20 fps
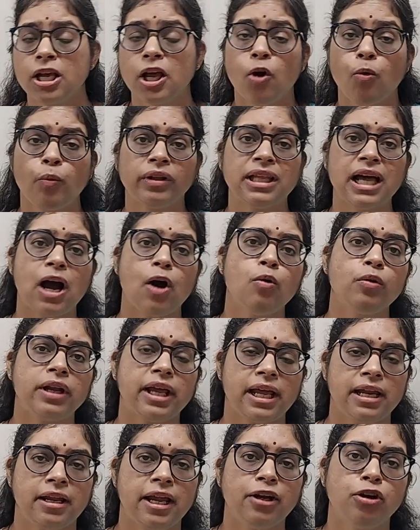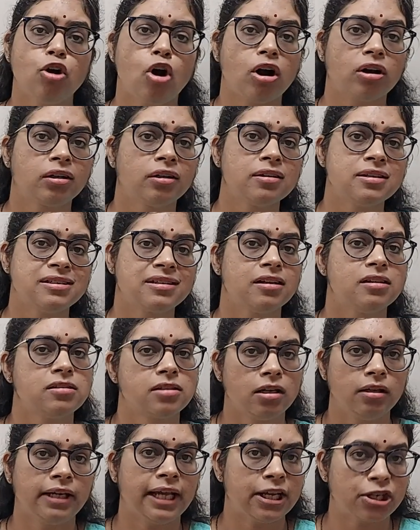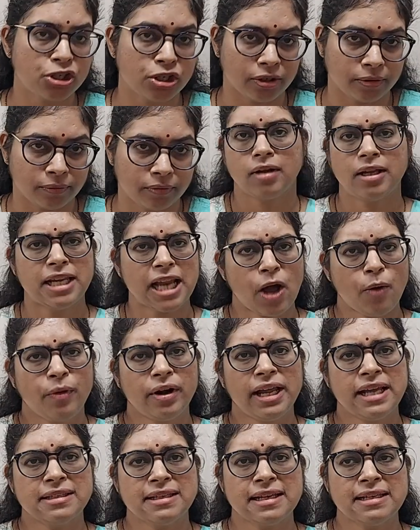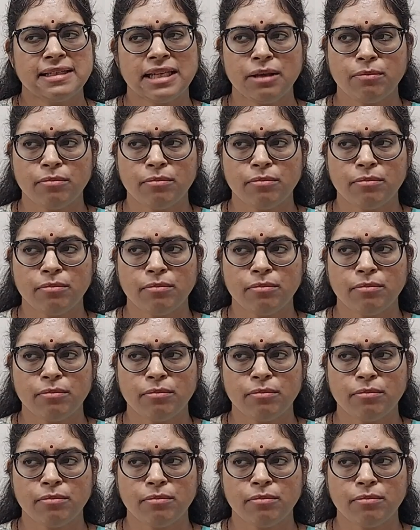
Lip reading: without any doctor's consultation. Nowadays, I see